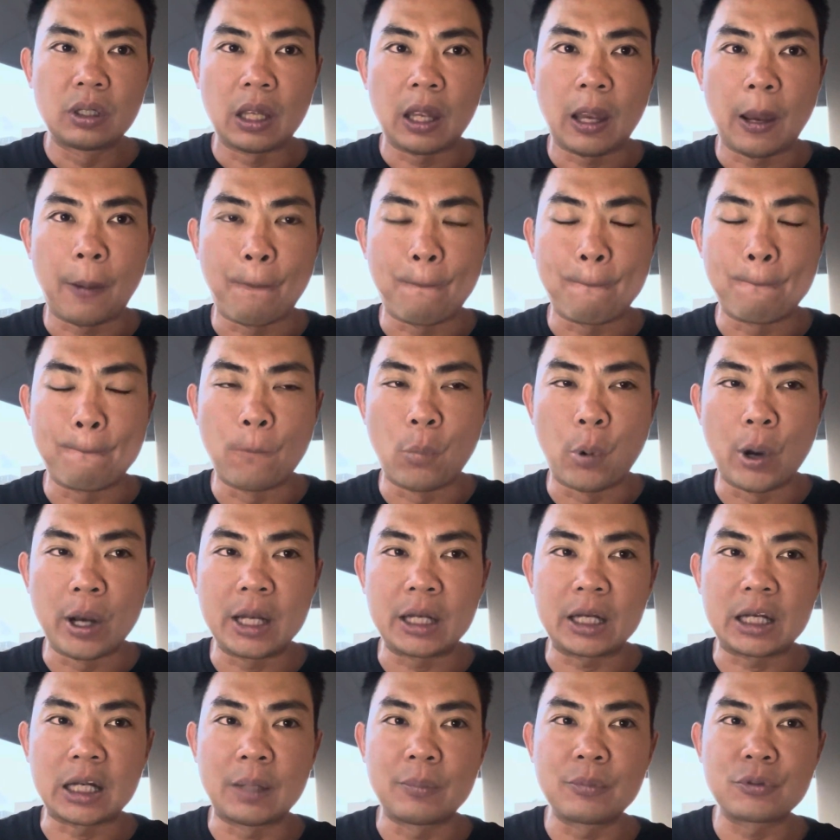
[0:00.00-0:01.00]
And when
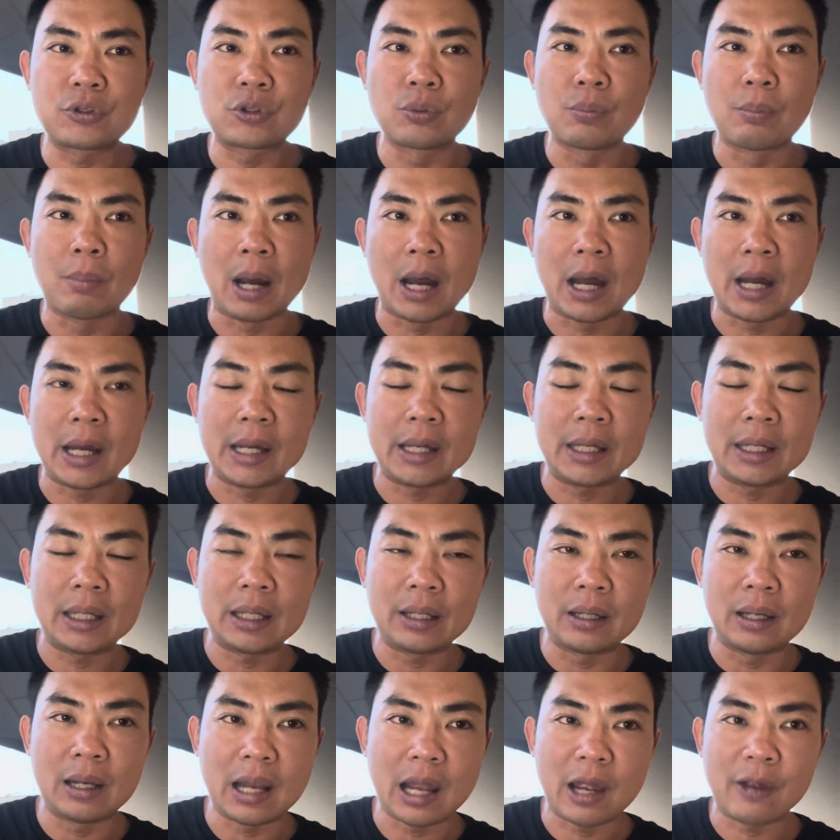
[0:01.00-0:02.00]
it comes to my
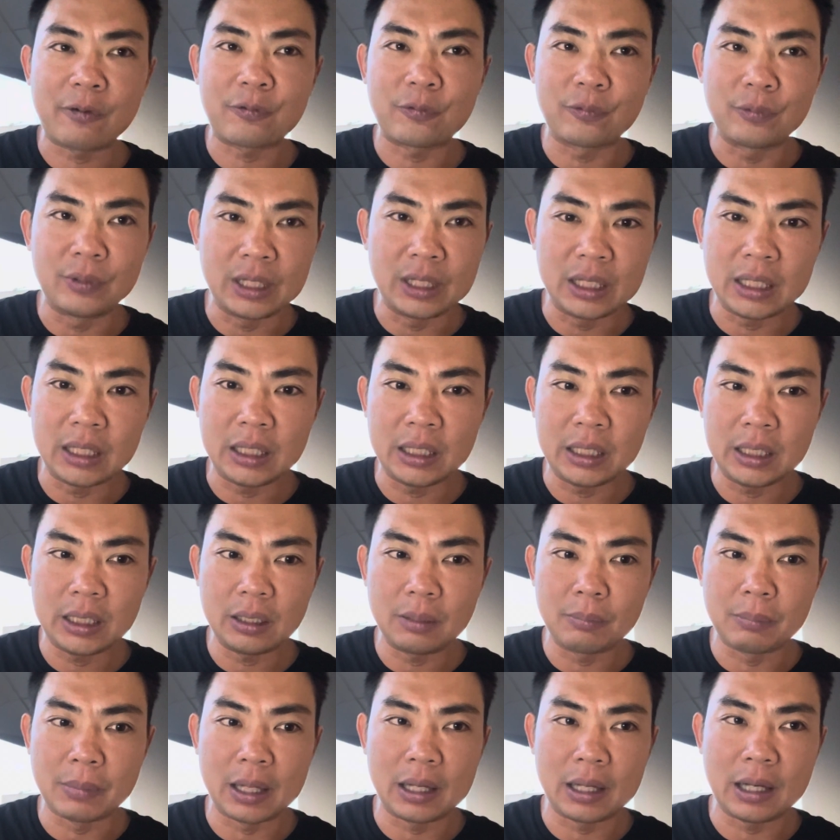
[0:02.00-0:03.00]
left knee,
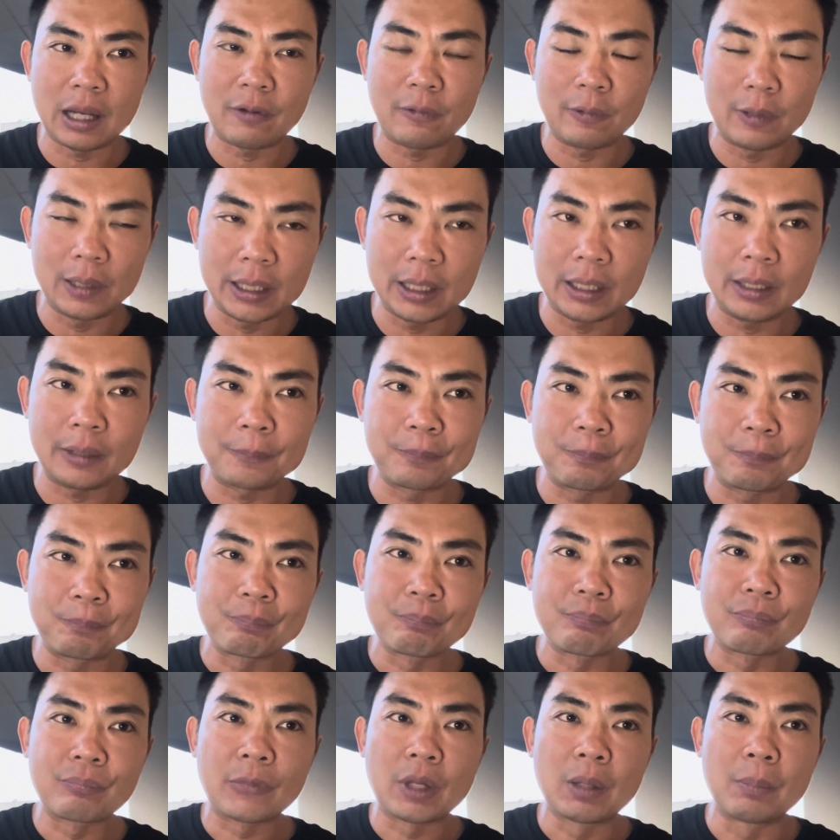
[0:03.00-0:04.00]
my left leg
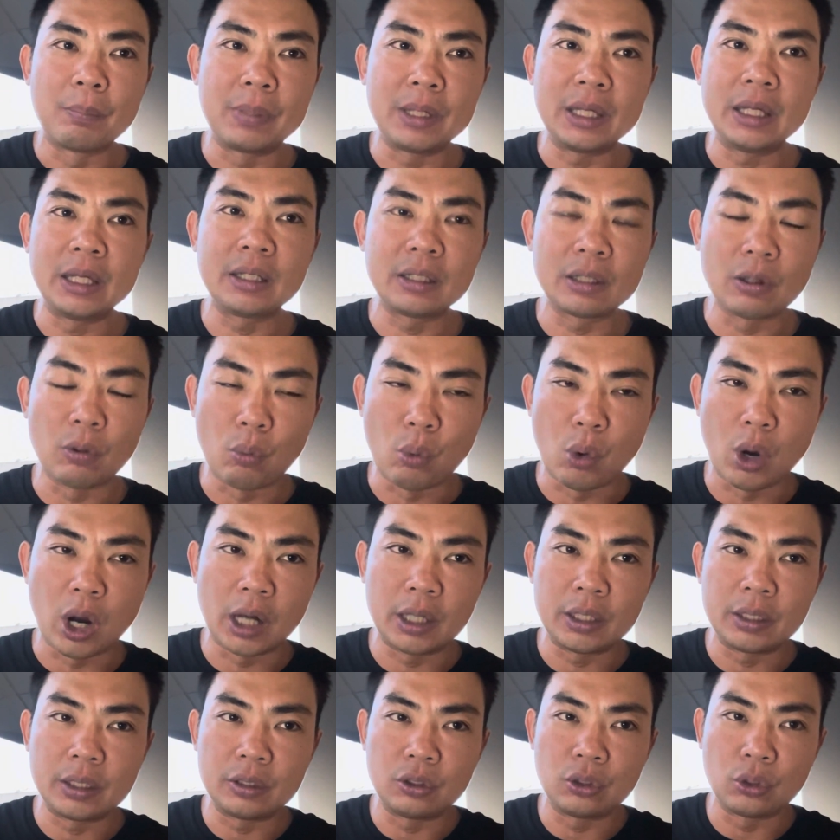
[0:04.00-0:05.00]
being the
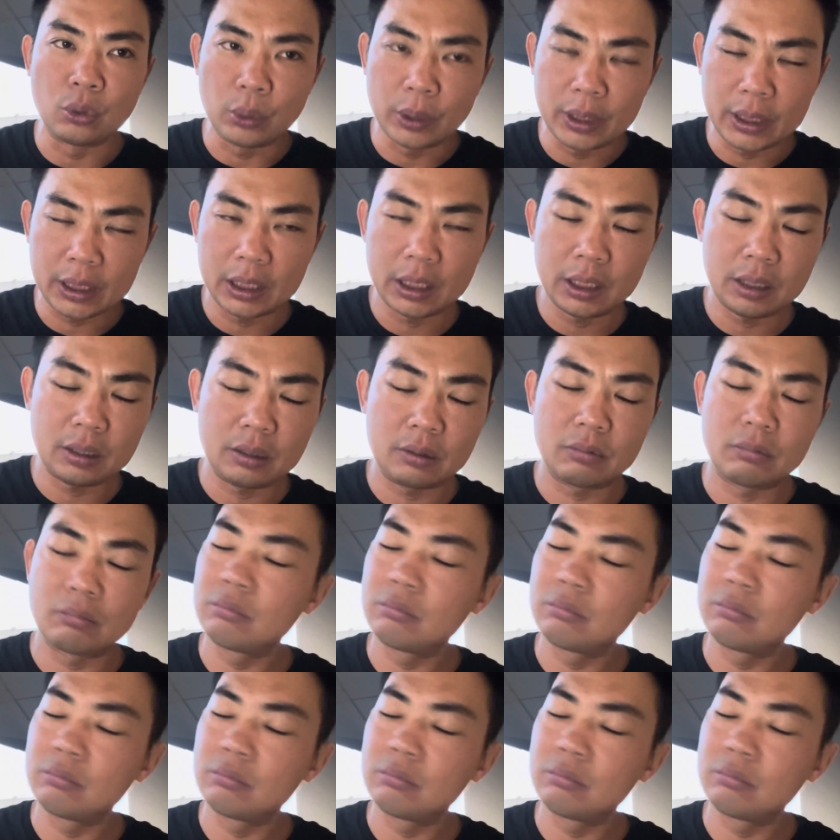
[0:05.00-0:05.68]
one doing it,